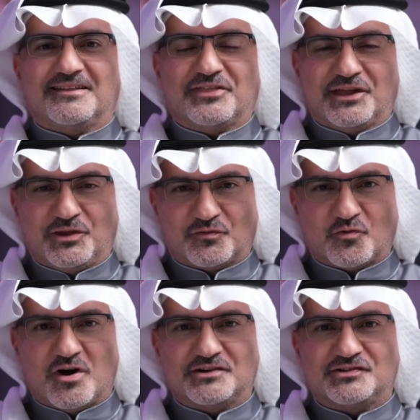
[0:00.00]
Thank you for
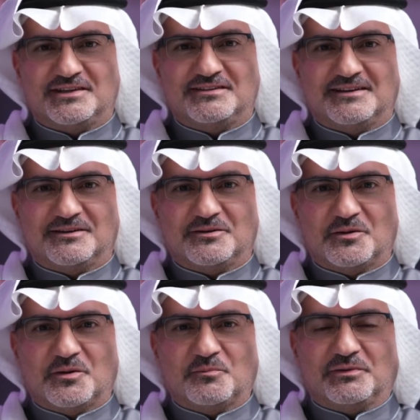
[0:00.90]
watching.
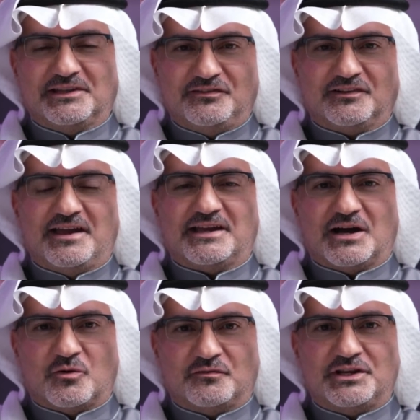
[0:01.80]
Please like
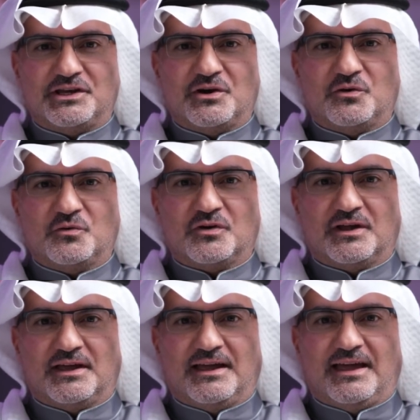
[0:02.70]
our video.
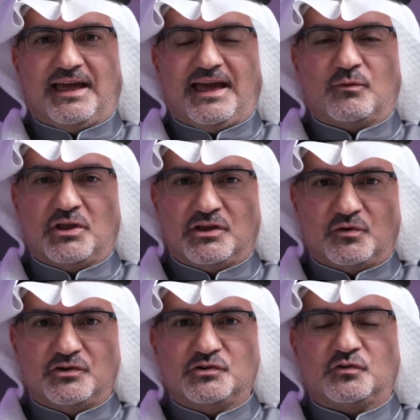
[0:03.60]
And we
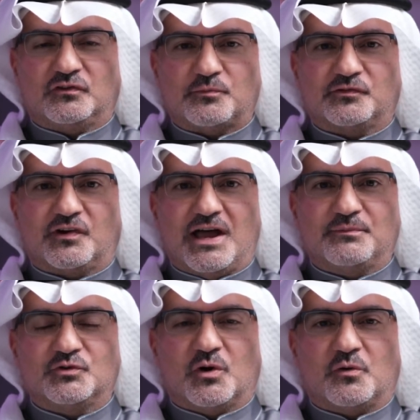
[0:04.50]
encourage you to
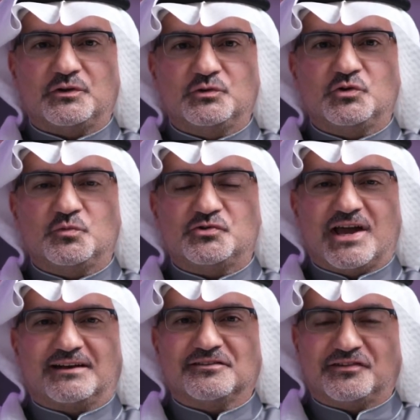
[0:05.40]
subscribe to our YouTube
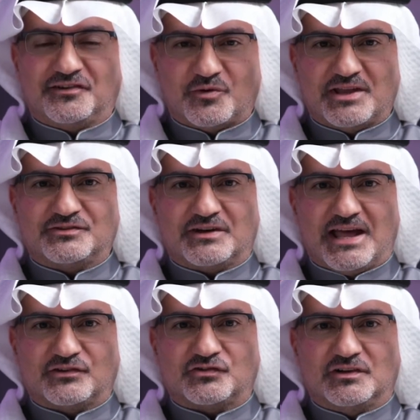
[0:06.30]
channel, CIRA
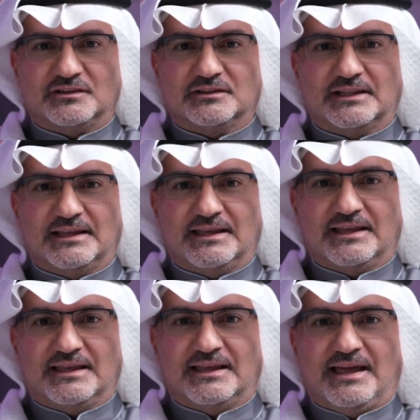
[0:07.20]
International,
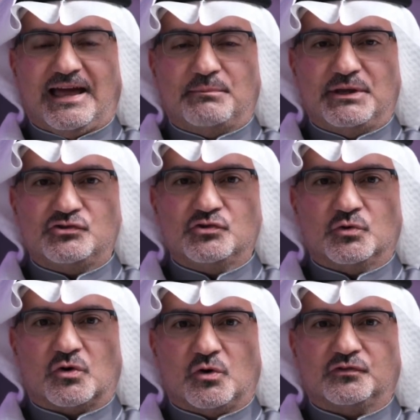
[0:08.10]
and be
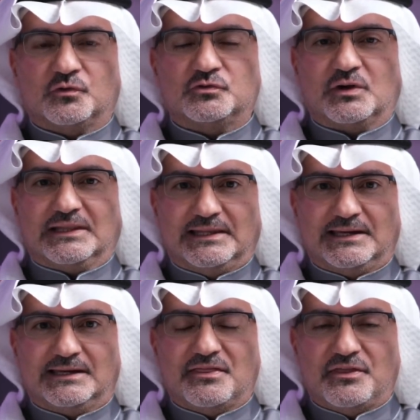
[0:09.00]
sure also to
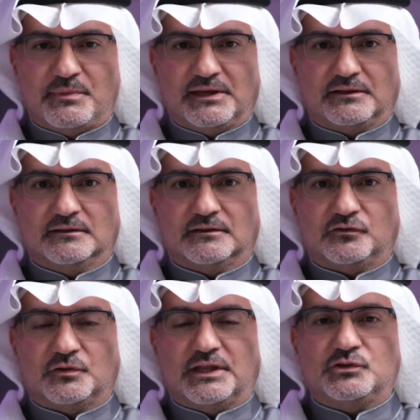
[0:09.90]
click the bell
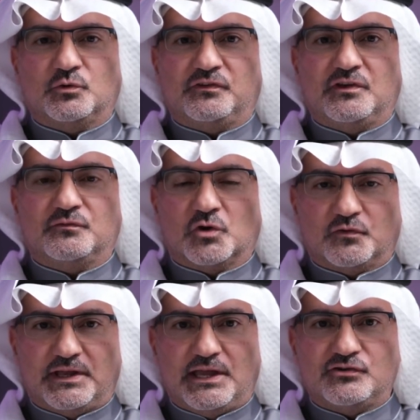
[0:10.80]
so that you receive
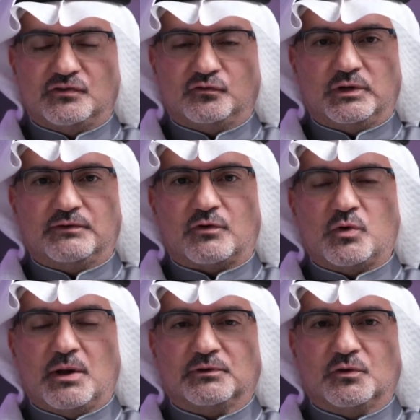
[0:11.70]
notifications whenever
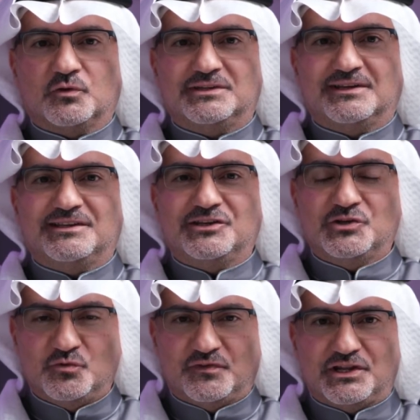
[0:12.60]
we upload
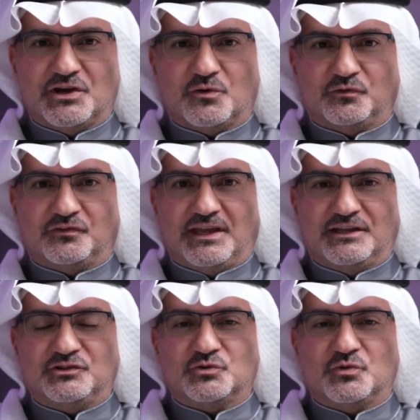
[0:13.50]
new videos
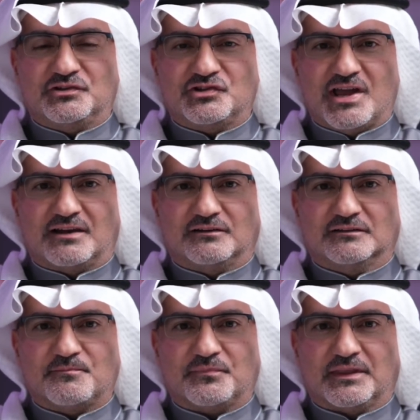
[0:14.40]
into the channel.